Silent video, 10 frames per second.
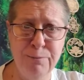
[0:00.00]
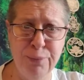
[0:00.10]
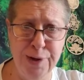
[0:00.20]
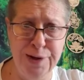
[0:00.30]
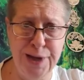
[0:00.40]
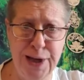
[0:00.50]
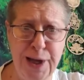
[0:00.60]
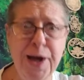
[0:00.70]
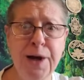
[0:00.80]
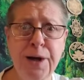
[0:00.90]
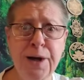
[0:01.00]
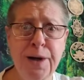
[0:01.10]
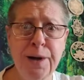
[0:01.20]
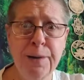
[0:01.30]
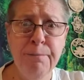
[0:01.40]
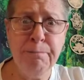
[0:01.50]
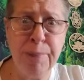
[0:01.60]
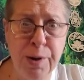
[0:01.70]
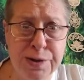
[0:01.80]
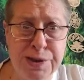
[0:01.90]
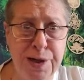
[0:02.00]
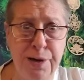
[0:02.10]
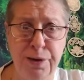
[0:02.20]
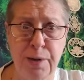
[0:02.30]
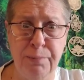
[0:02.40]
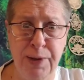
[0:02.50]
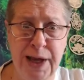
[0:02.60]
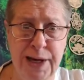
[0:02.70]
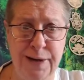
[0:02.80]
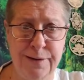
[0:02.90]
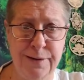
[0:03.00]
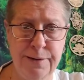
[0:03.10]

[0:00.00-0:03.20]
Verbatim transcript: breathing person on the planet.